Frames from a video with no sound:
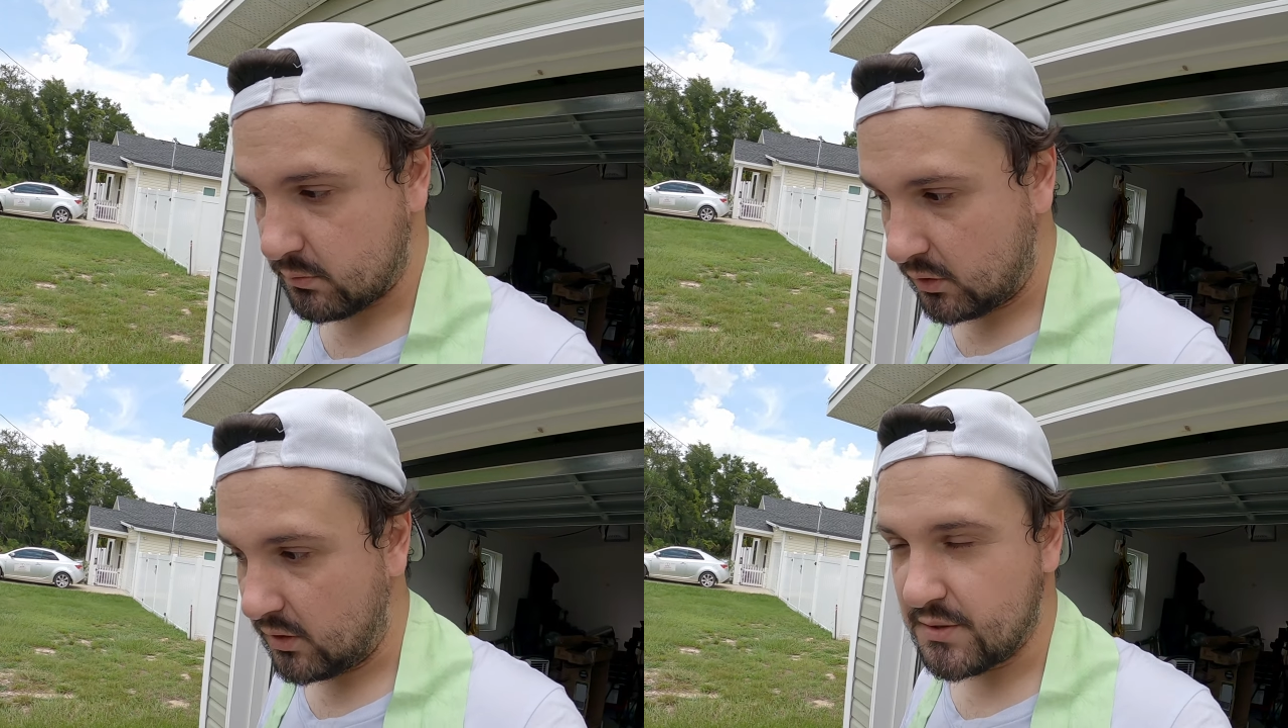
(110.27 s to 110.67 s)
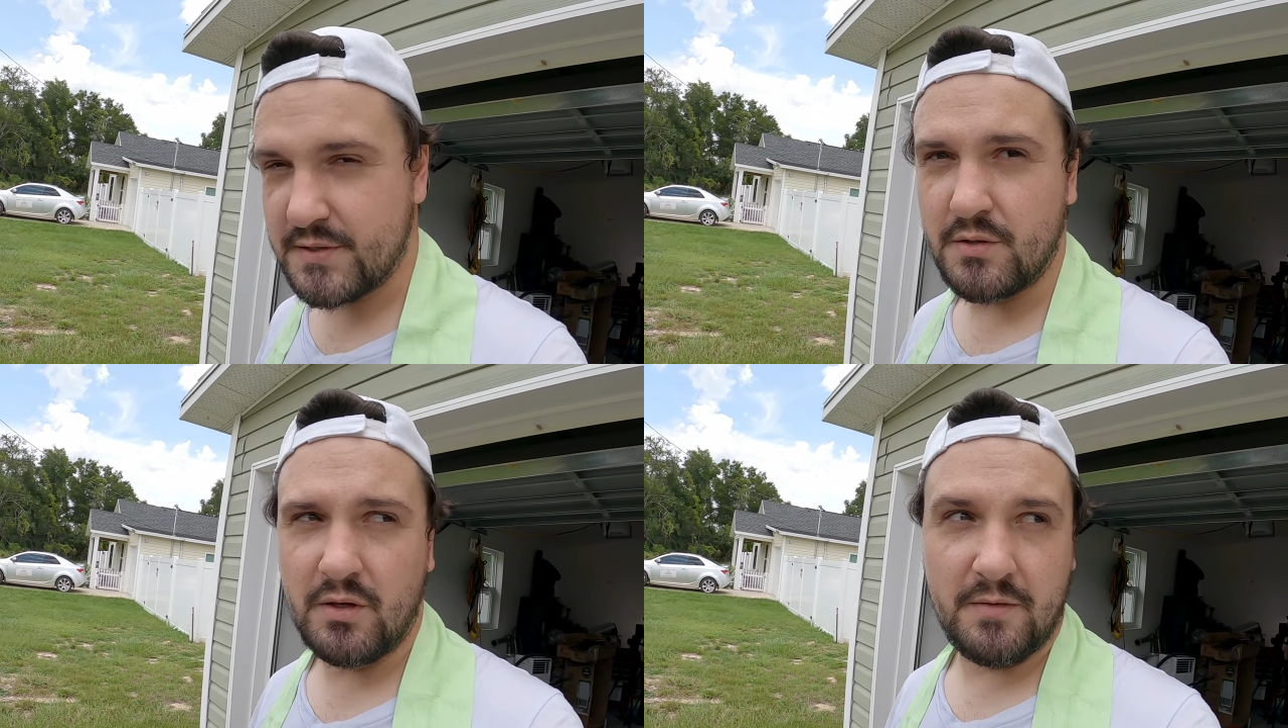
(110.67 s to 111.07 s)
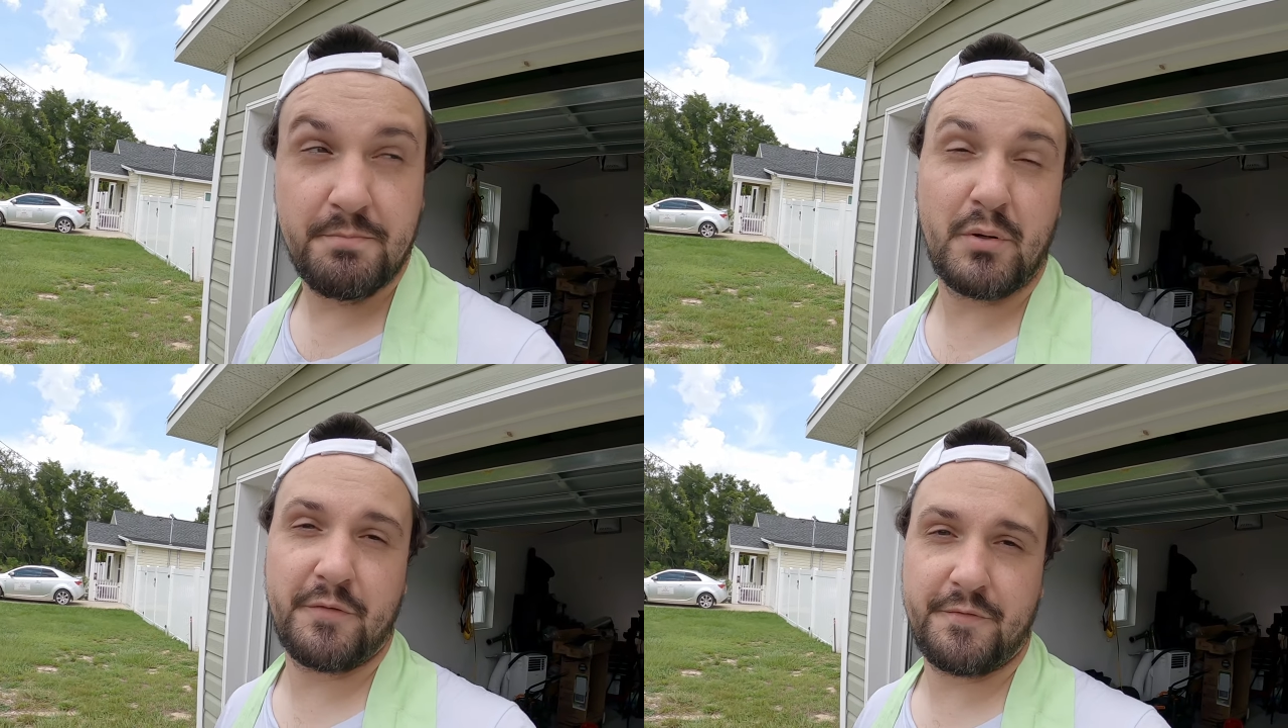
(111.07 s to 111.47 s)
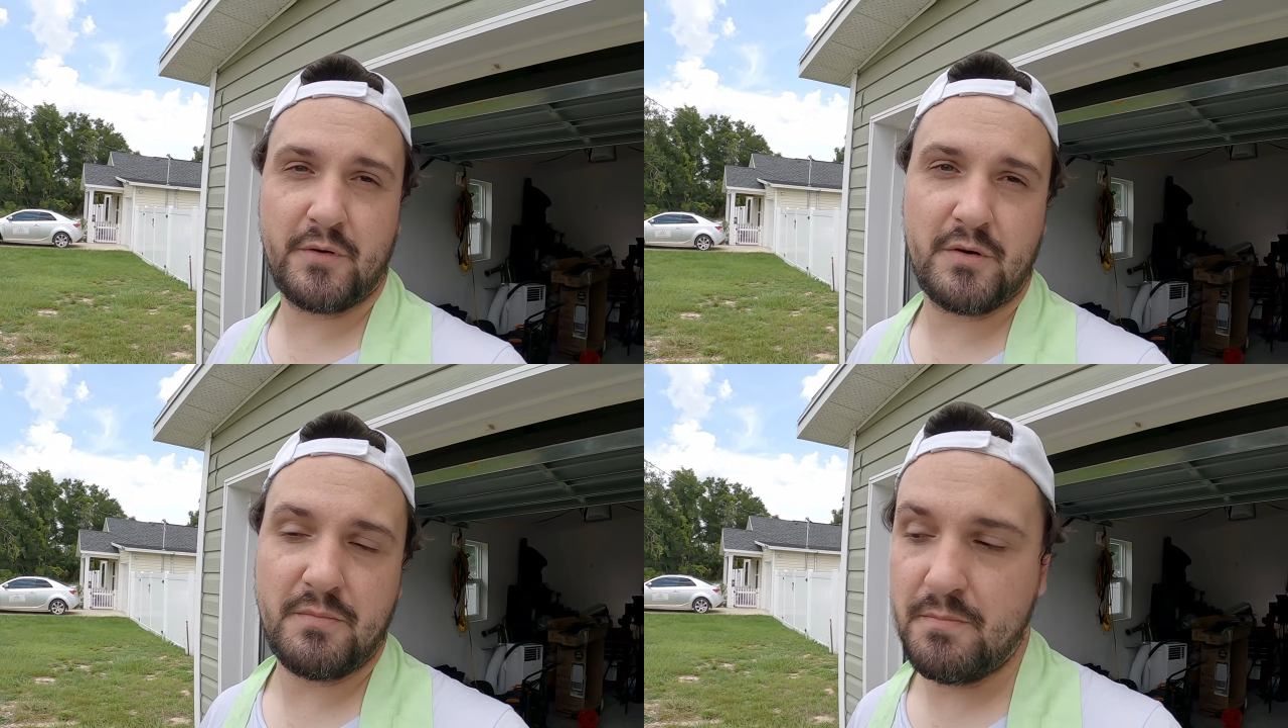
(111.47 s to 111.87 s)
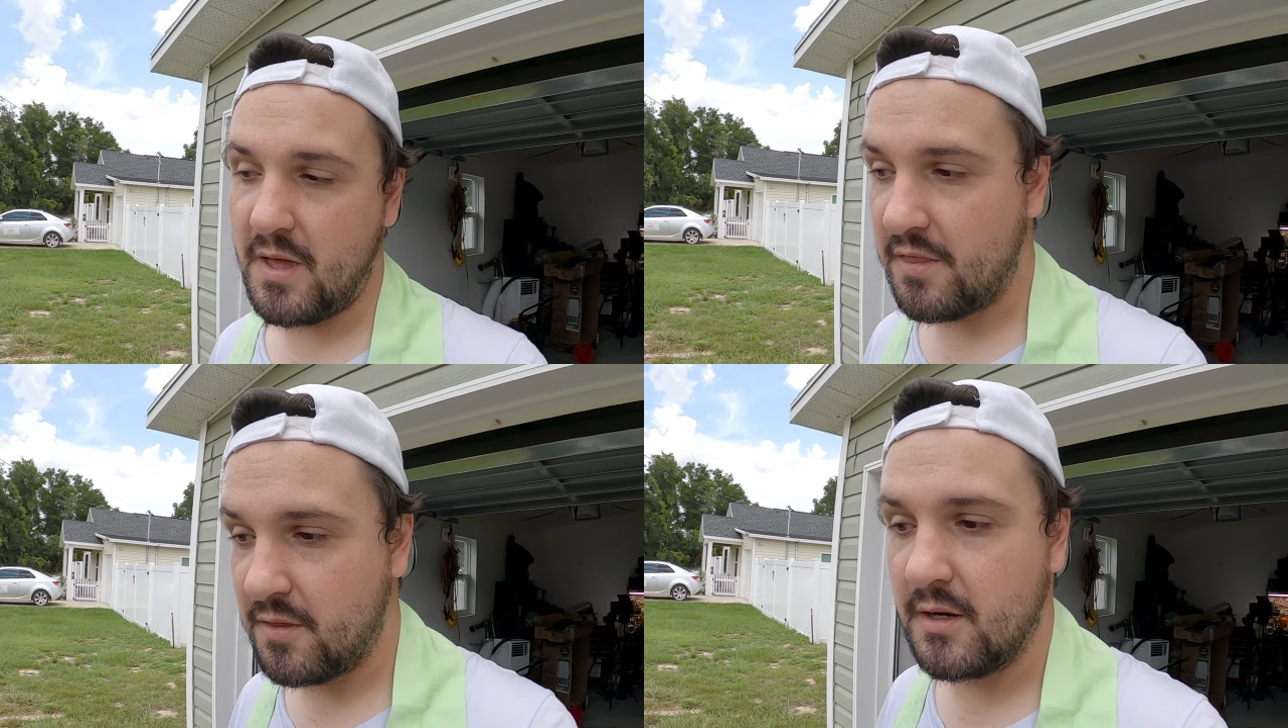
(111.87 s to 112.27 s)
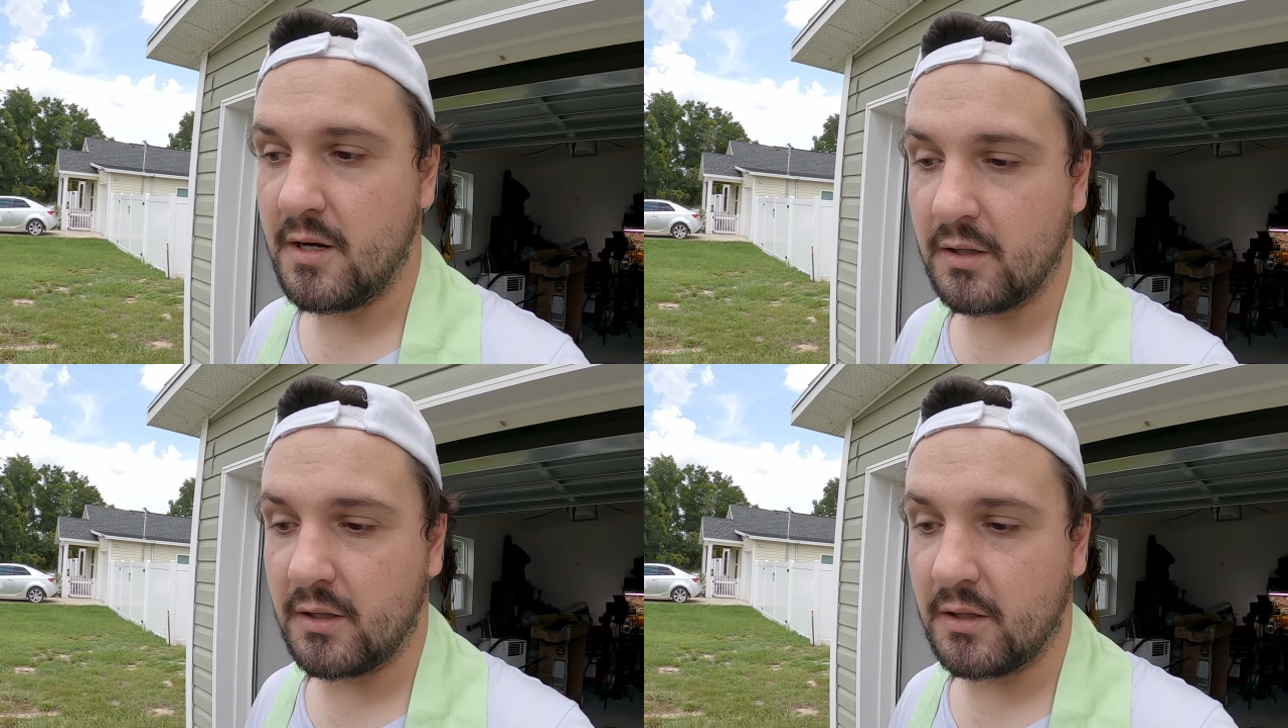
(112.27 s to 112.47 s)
and really it's still a preferred method